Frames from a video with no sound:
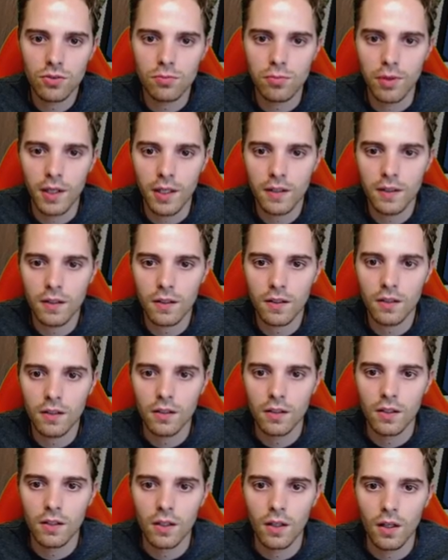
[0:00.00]
too bright here.
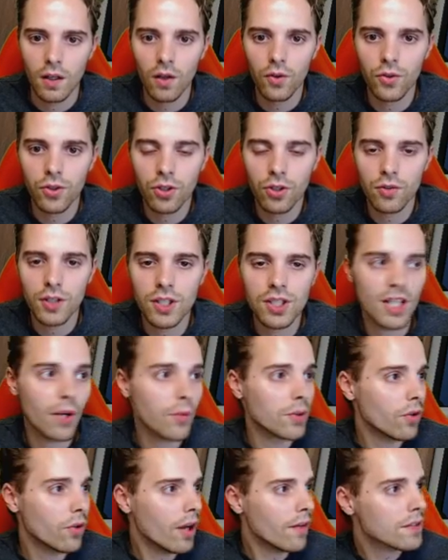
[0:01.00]
Older Creation, and
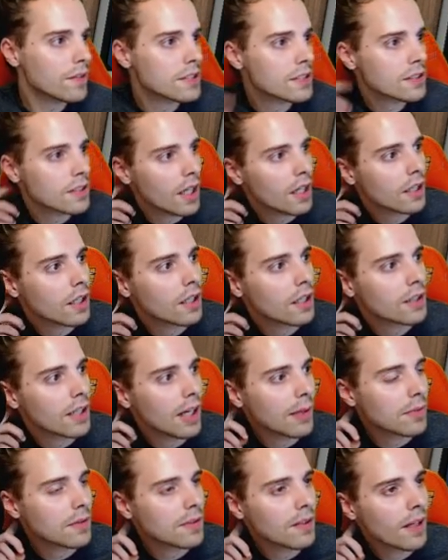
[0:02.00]
we don't have a Psychic
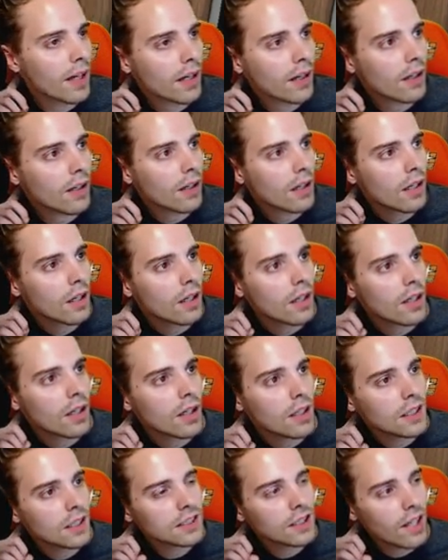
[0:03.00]
type attacker.
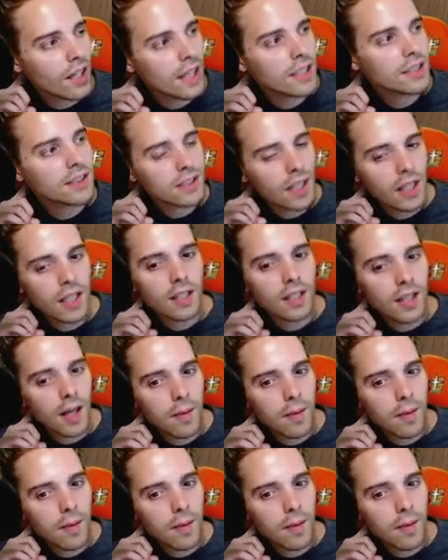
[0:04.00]
Is there any Psychic